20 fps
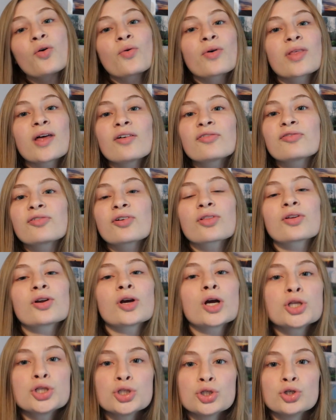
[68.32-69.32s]
Without further
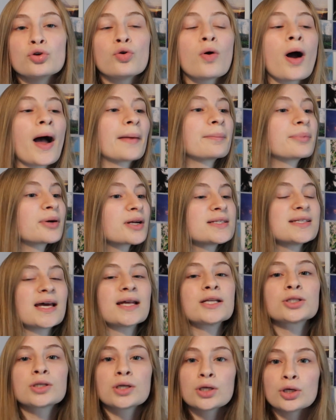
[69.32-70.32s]
ado, I
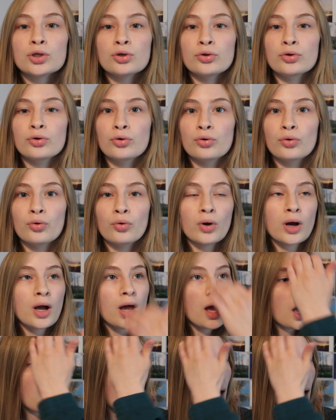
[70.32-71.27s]
present to you,